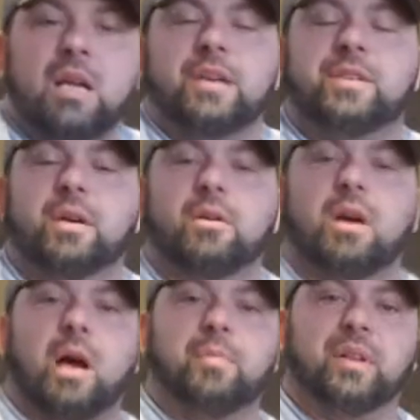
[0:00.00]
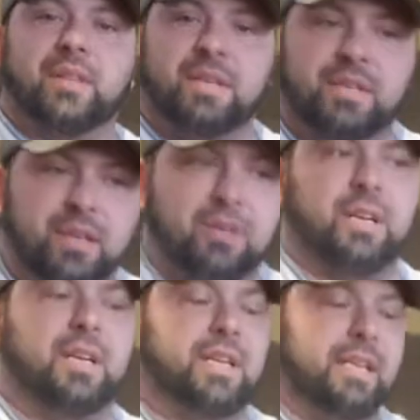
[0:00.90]
so a couple of things that you're
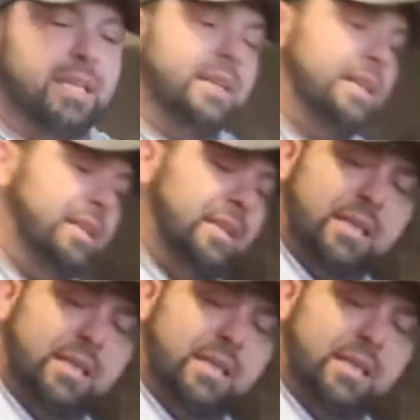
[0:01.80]
going to need, and